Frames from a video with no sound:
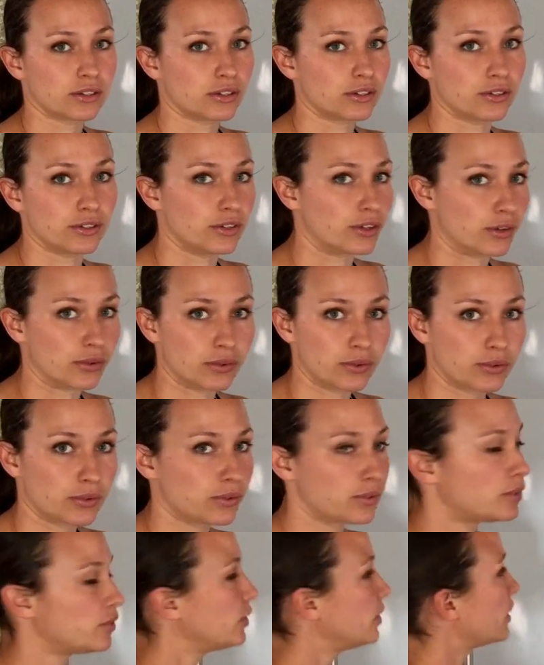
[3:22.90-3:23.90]
No.
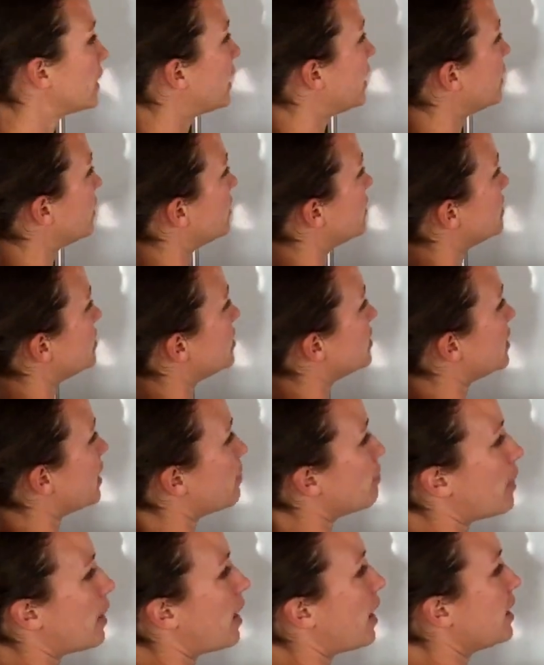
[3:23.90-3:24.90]
Okay, this is
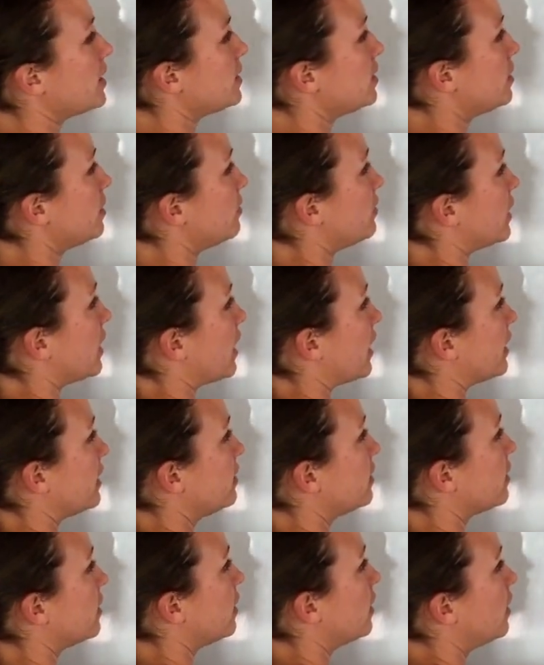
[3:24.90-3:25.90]
a positive
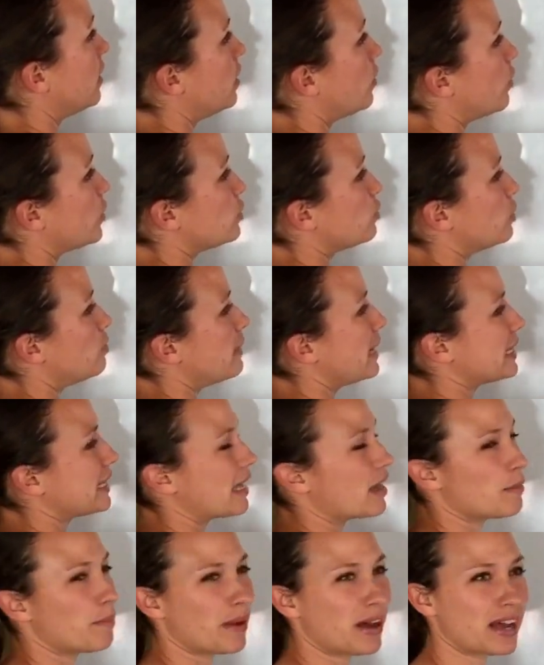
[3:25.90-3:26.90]
9, which would make
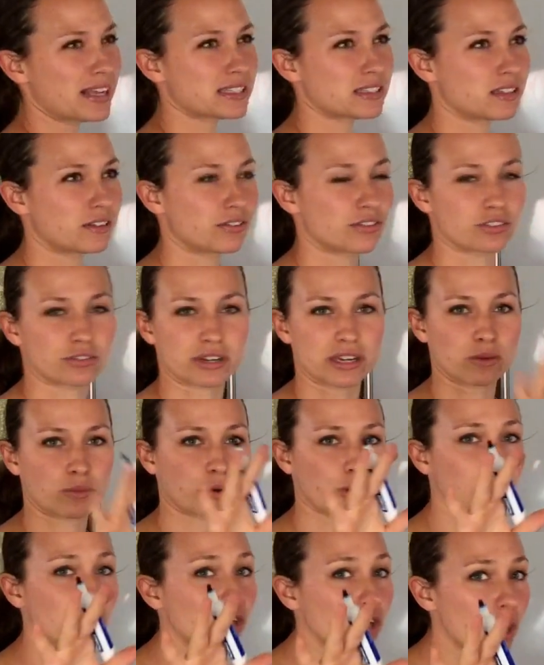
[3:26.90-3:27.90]
that a positive 3.
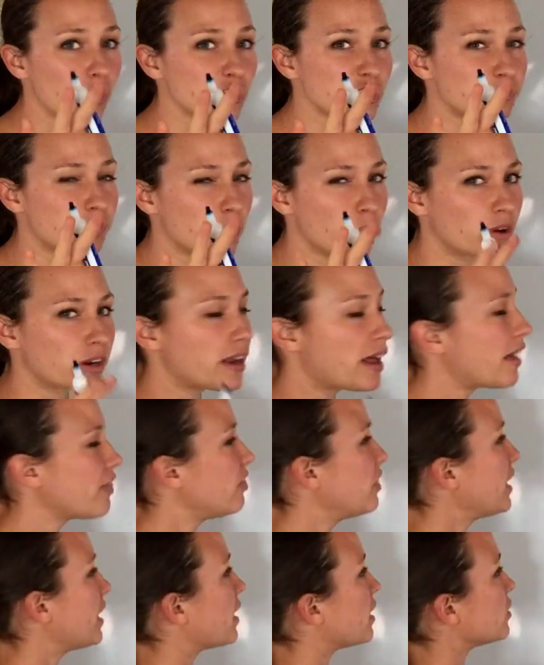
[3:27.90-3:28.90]
We're close, but we're not
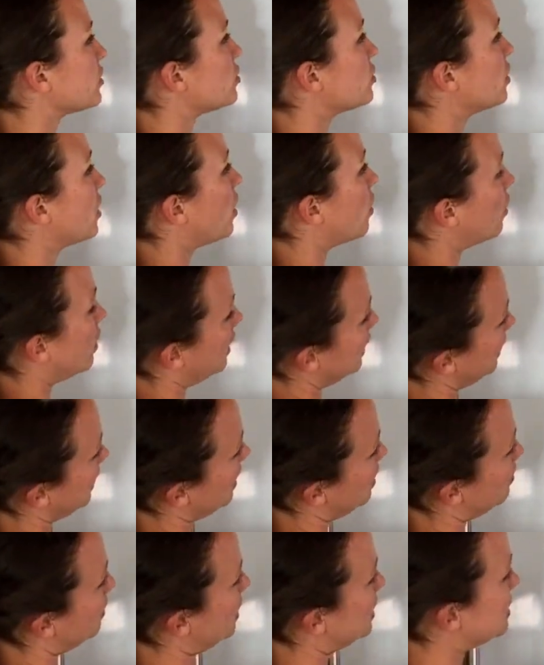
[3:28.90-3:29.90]
there. So again,
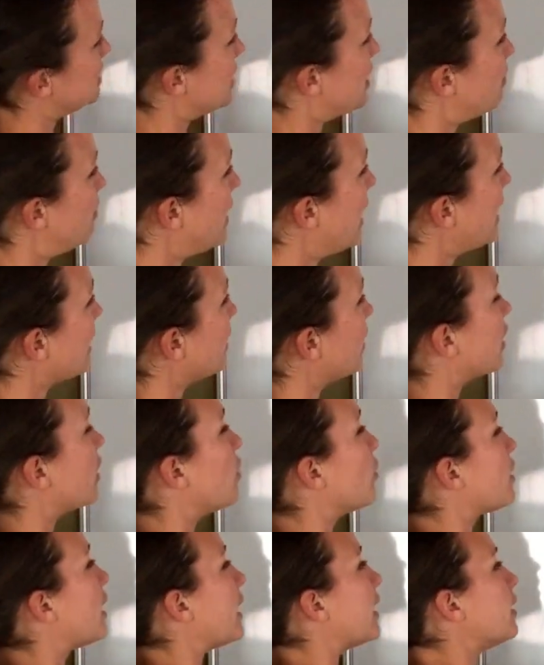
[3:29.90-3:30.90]
I'm going to step back and go,
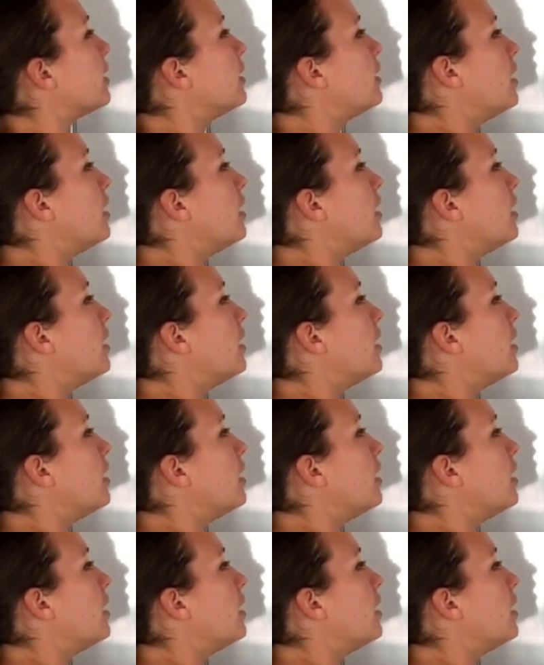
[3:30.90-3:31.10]
okay,